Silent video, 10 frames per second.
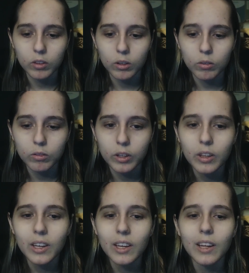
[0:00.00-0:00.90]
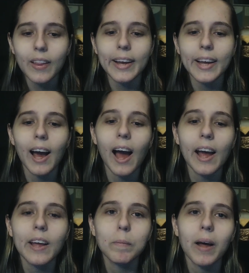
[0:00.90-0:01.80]
So, like,
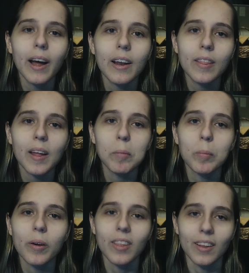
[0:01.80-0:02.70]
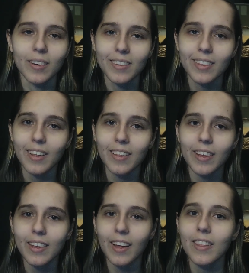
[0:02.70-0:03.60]
I am not a stable person.
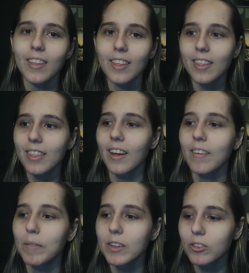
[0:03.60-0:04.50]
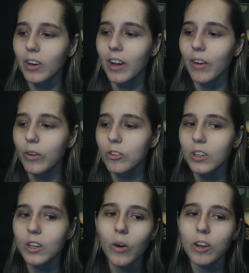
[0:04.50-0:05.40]
I must stress, which,
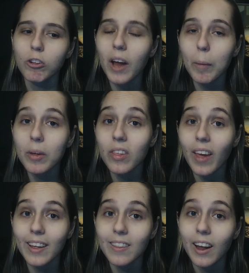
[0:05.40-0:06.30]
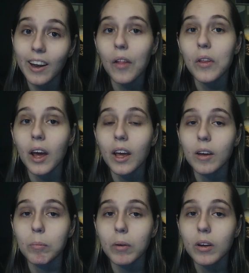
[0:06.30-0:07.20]
you know, I should not be saying that now that I
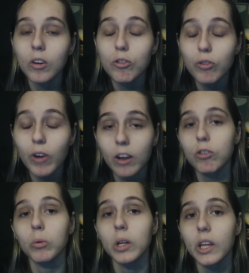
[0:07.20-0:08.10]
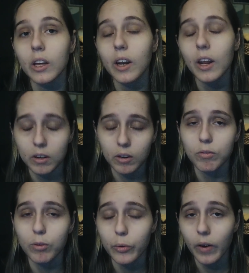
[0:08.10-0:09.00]
am contractually an editor
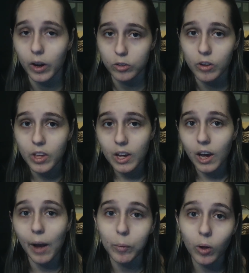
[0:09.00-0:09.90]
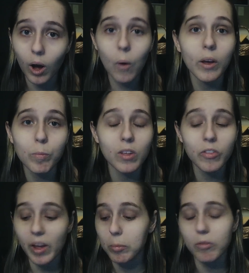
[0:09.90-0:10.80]
for New Rockstars. I will always be
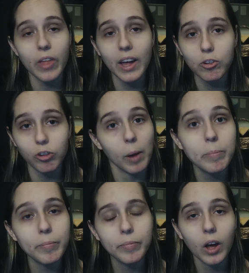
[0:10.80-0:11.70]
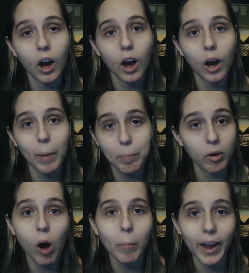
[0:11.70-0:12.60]
stable for that job. I
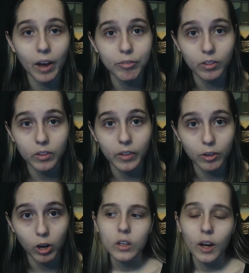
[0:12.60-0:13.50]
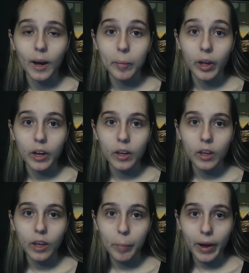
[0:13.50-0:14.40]
put all my effort into that job. I'm gonna
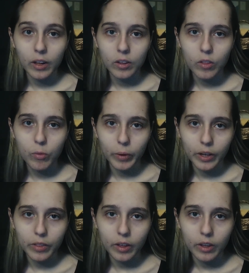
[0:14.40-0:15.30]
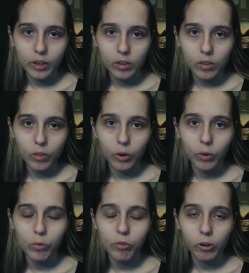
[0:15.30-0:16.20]
get back into the swing of things, though
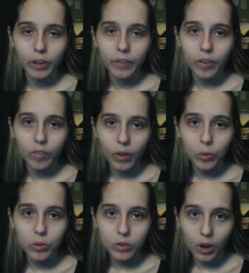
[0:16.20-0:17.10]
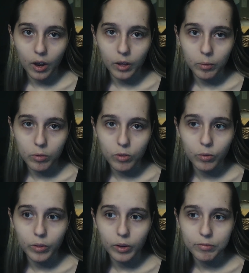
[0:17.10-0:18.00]
you've heard that 10,000 times, so
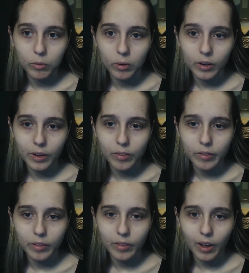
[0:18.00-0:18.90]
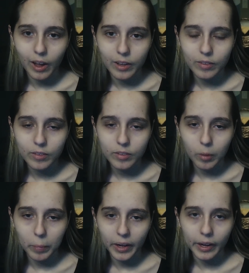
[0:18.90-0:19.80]
therefore it's not
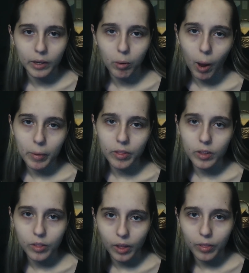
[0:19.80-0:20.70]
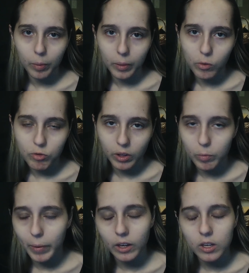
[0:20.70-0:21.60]
something I can promise, and it's not something you should
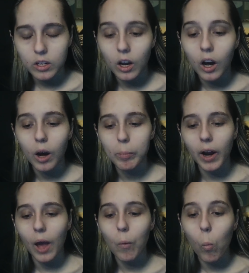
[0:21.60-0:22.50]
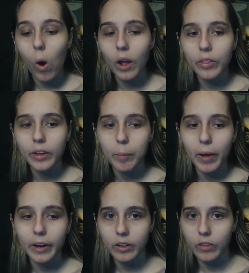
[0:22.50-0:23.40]
expect. But I want to get
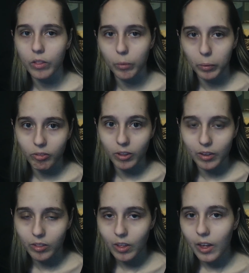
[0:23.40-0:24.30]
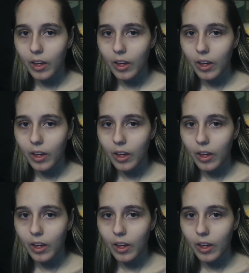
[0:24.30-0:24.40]
back into the swing of things.